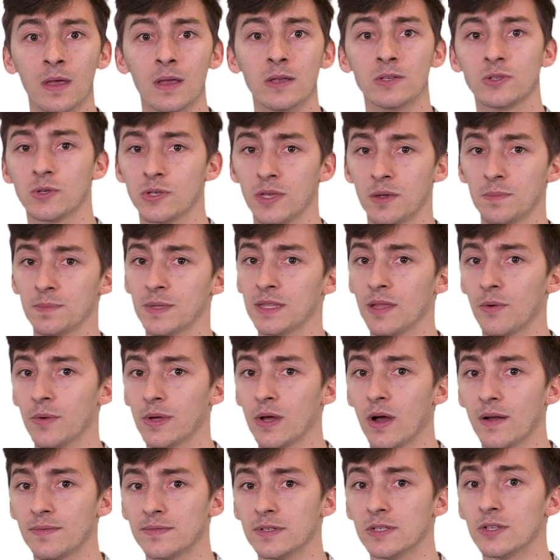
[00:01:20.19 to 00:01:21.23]
So something that
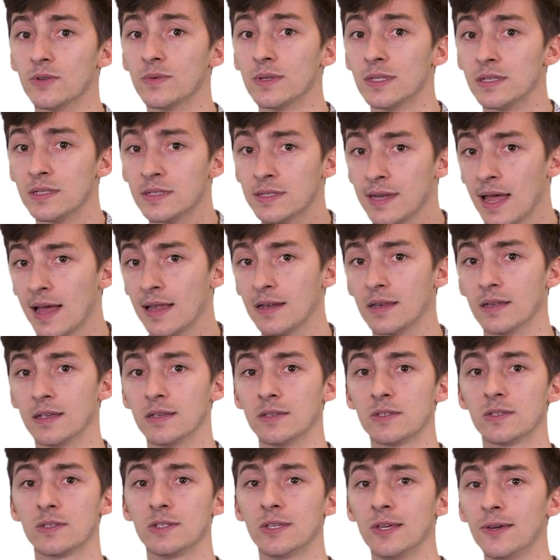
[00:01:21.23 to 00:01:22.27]
we often do instead
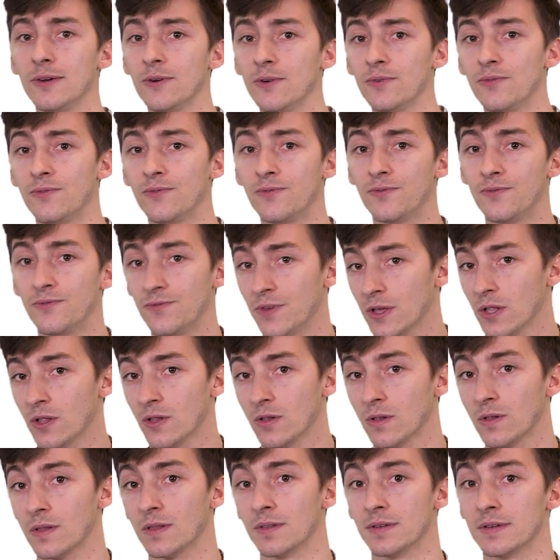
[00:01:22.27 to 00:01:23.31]
is to
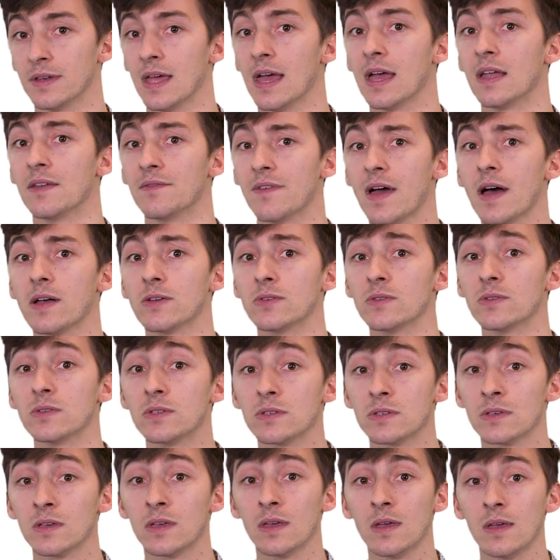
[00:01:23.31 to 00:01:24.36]
fill NaN
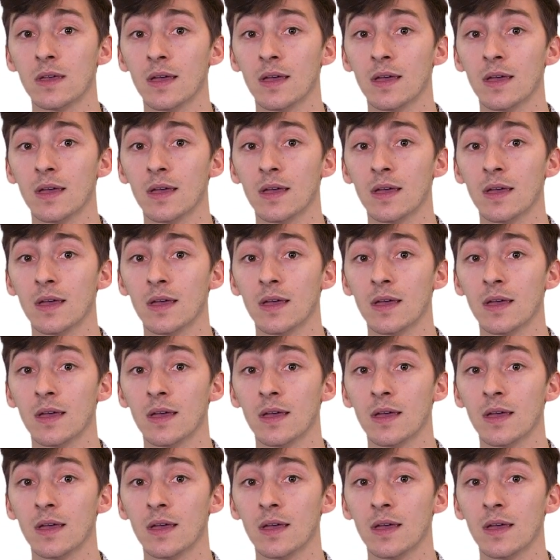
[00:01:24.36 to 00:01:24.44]
values.